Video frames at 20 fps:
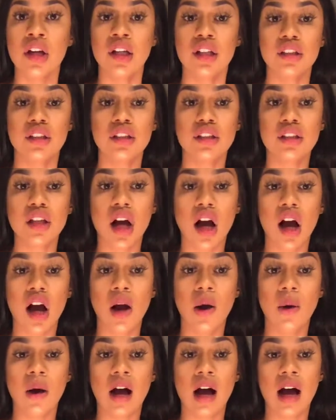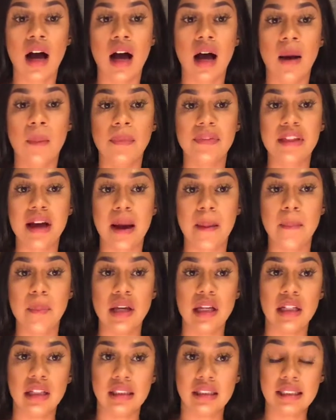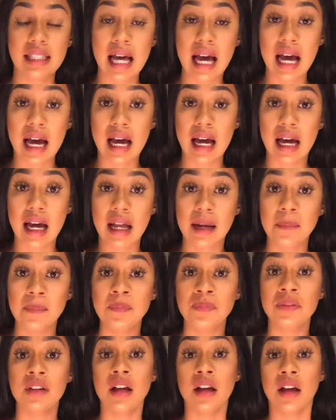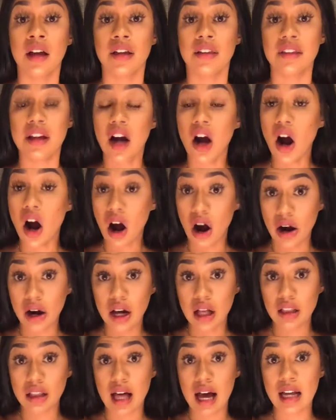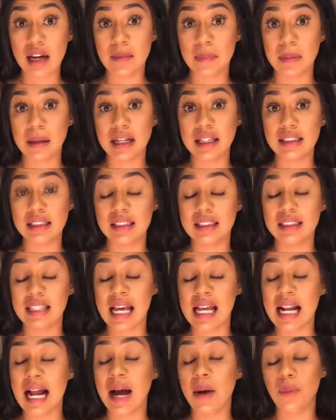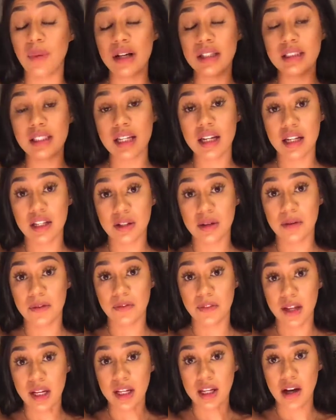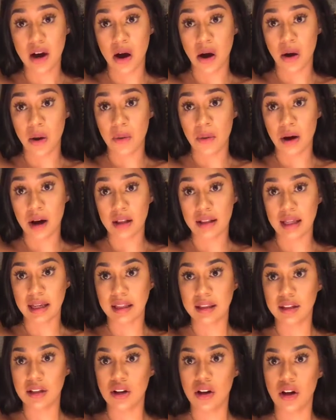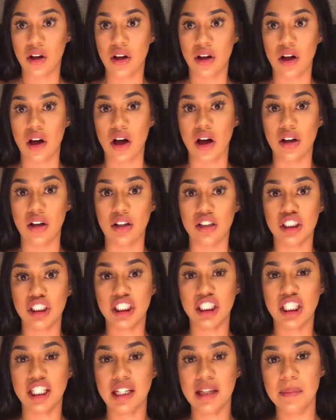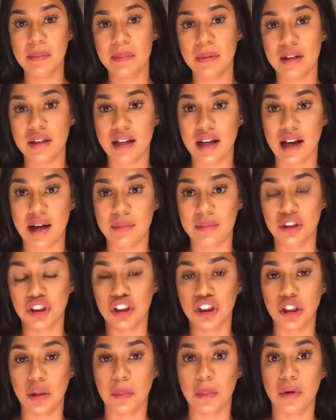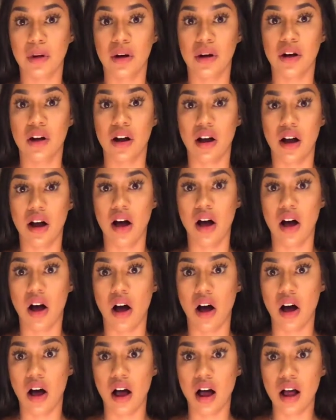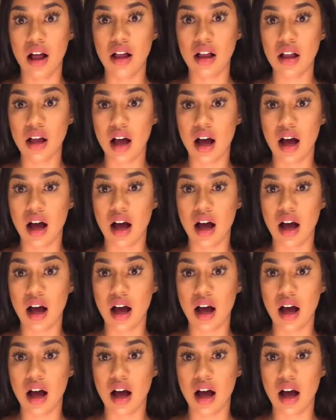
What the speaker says: So, that being said, there are a lot of places, and I was going to do a video, like a little cheap stripper haul,